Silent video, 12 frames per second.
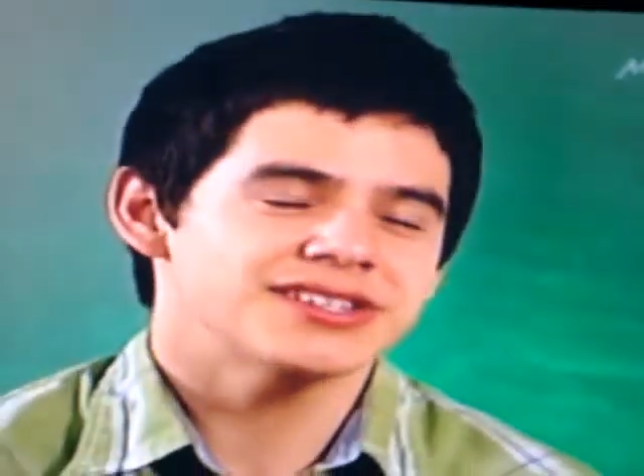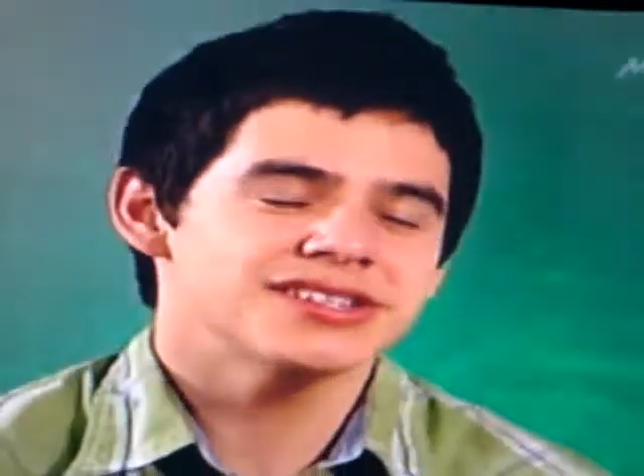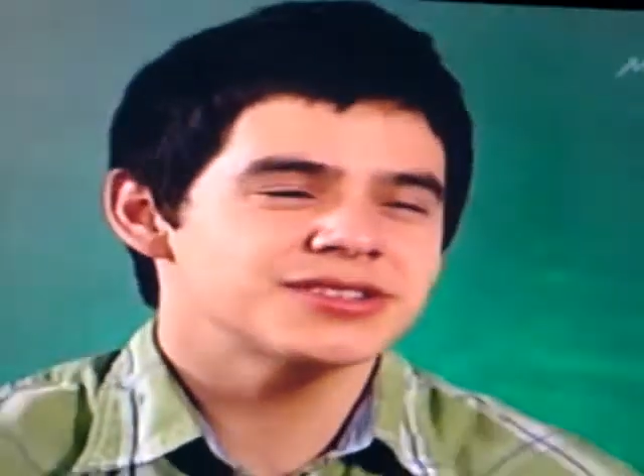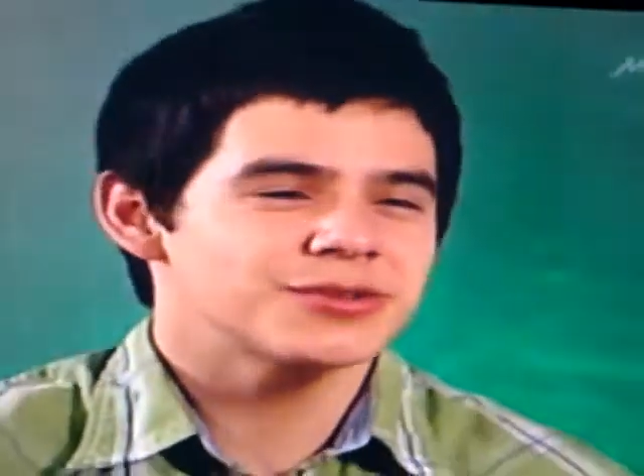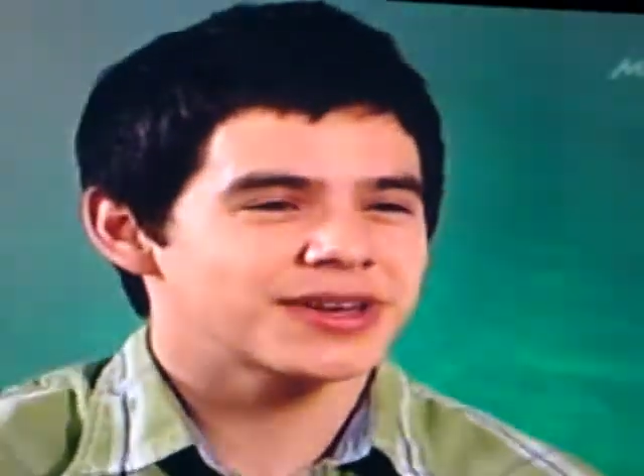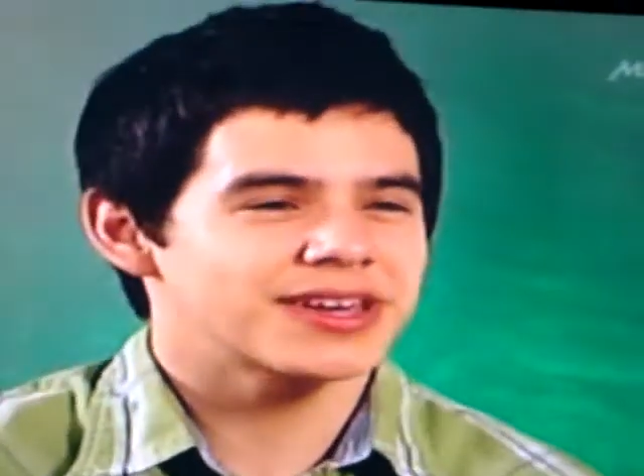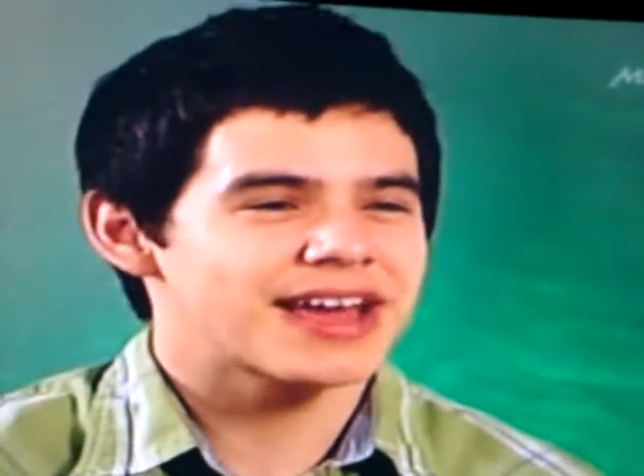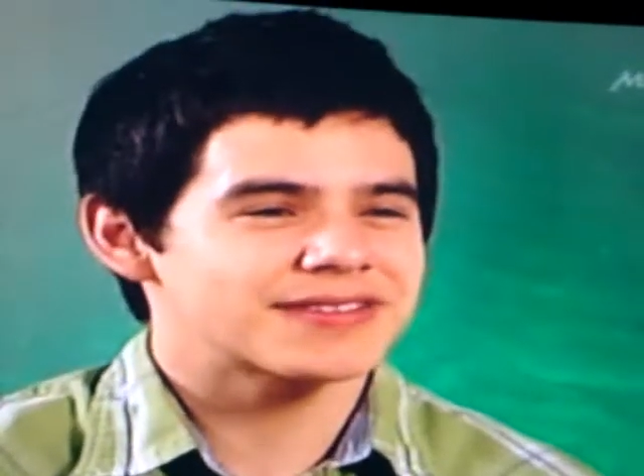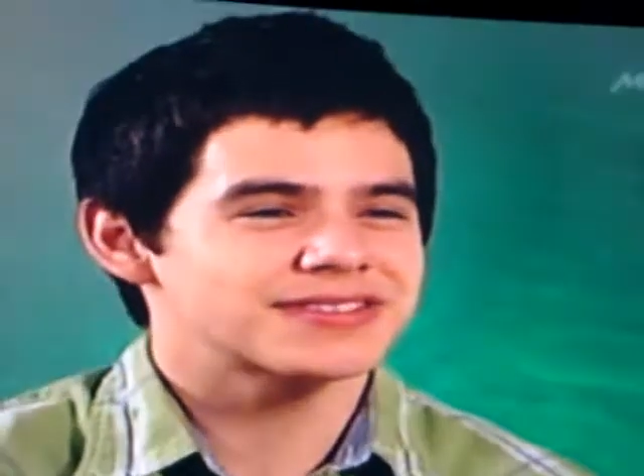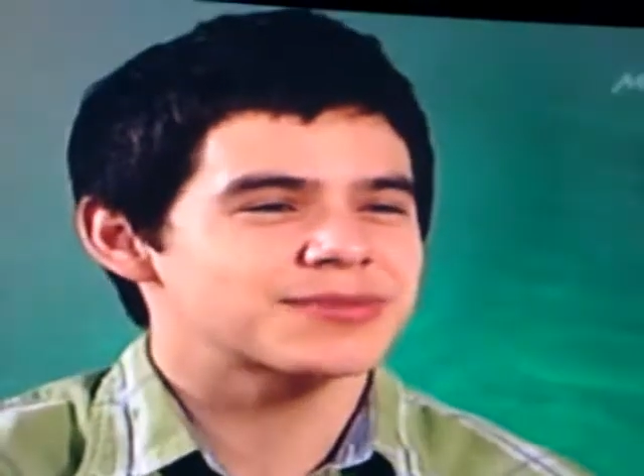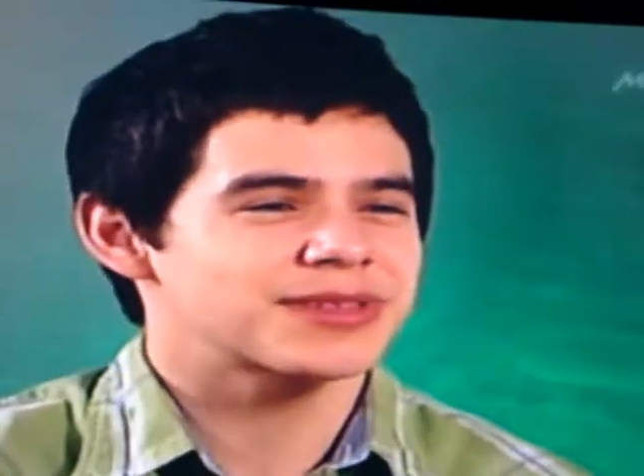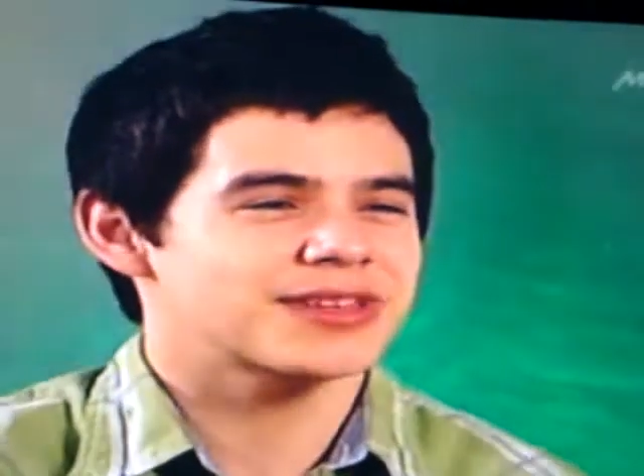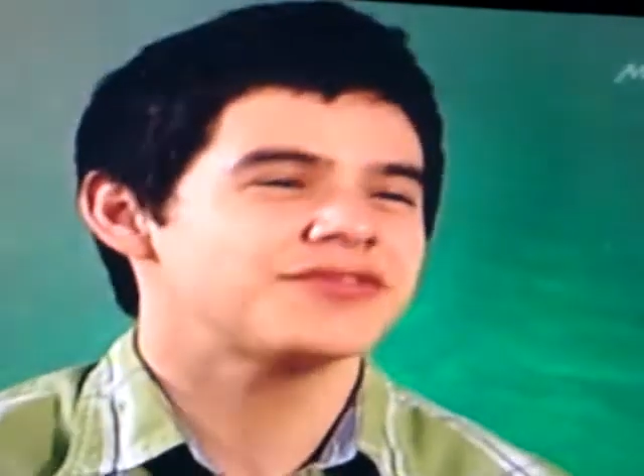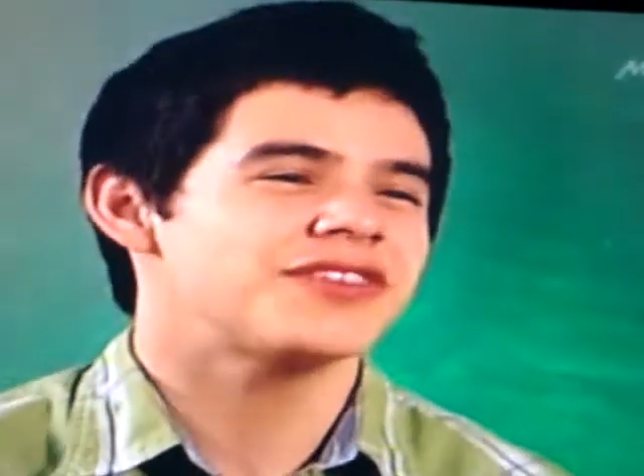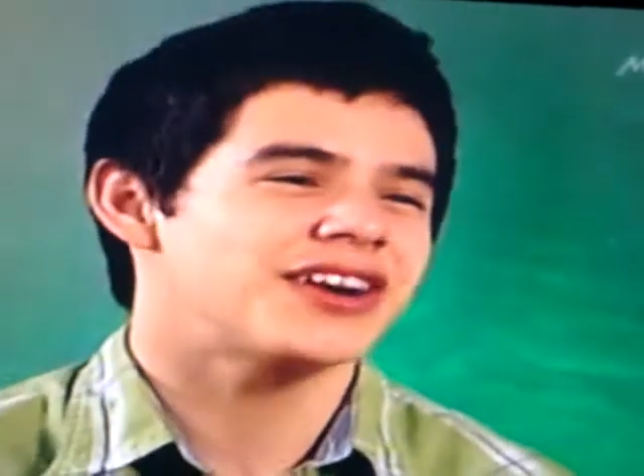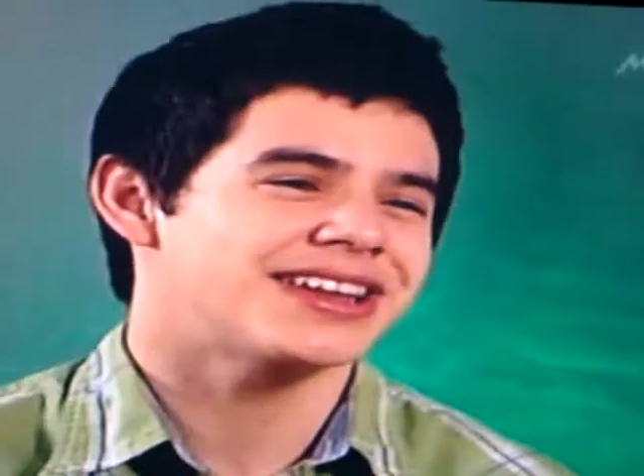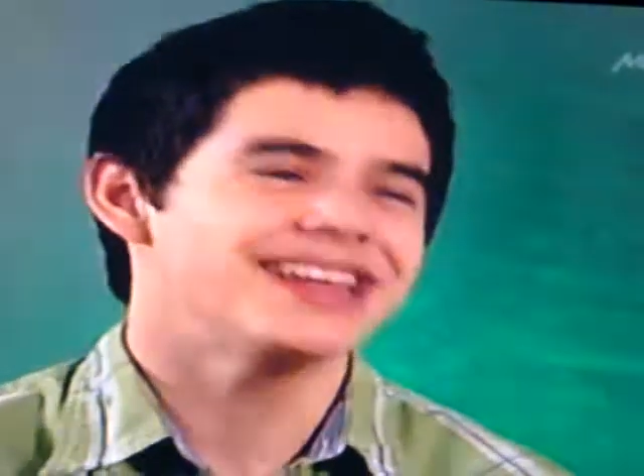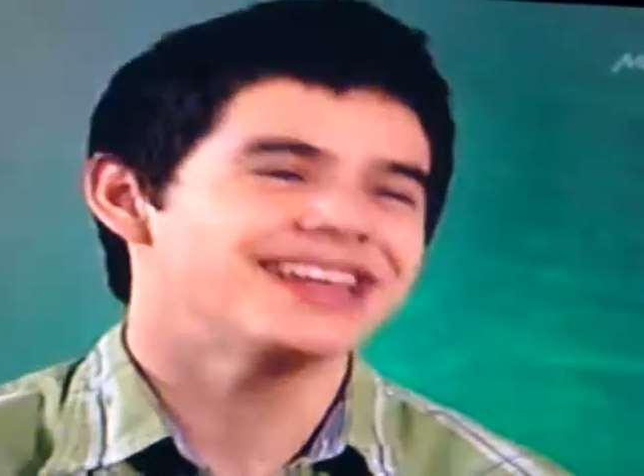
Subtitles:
just so we could have something fun.